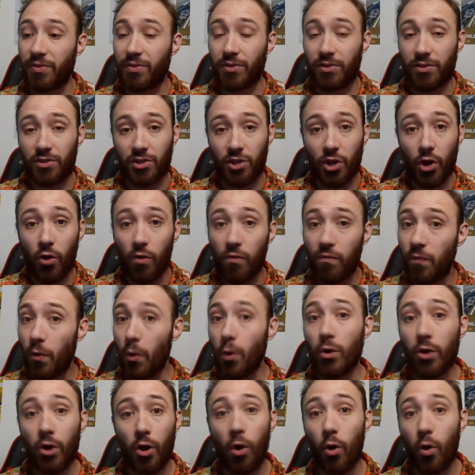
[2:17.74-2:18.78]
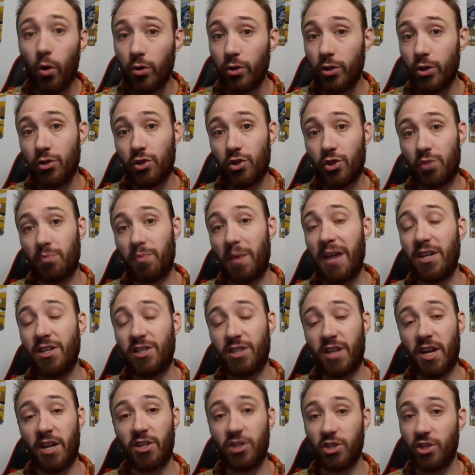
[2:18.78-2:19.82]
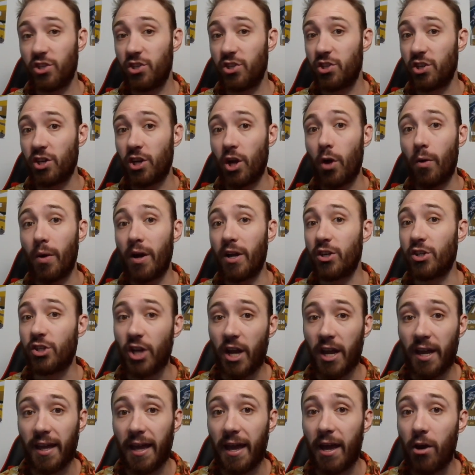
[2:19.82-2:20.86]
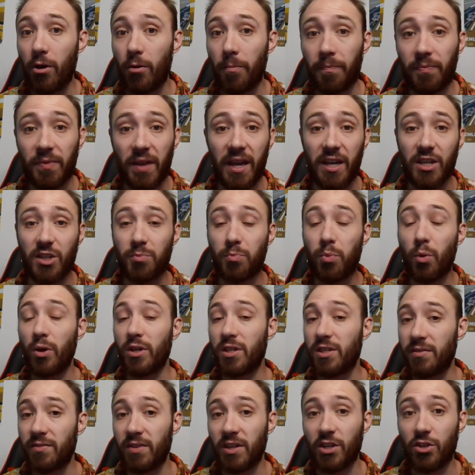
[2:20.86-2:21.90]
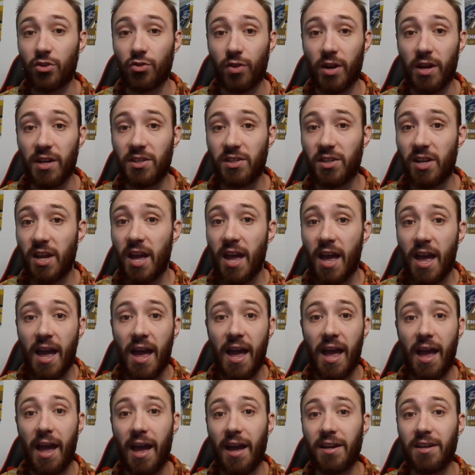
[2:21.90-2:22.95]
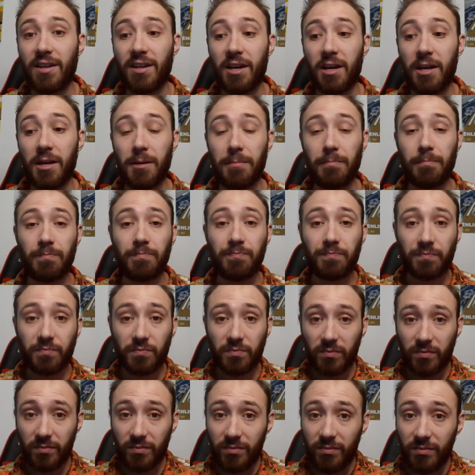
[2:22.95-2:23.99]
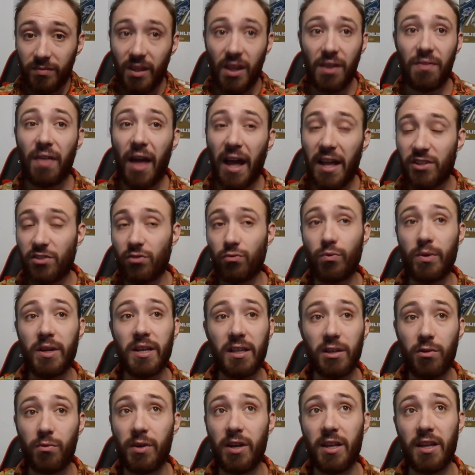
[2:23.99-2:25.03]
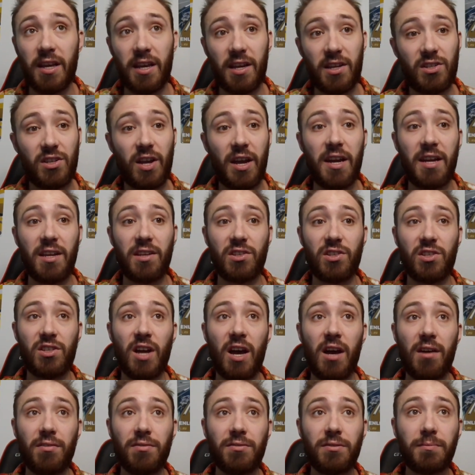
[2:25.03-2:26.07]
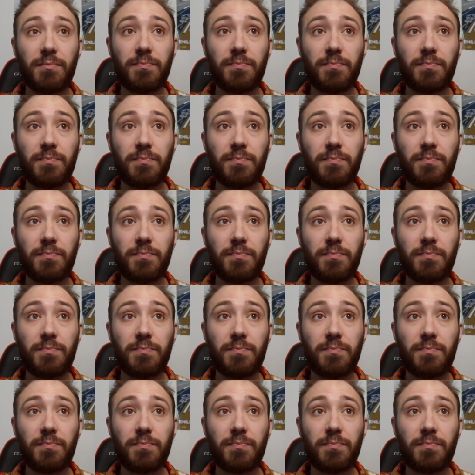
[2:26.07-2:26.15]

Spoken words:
So 4 whole new space stations to go and check out as points of interest, and that's really, really exciting stuff.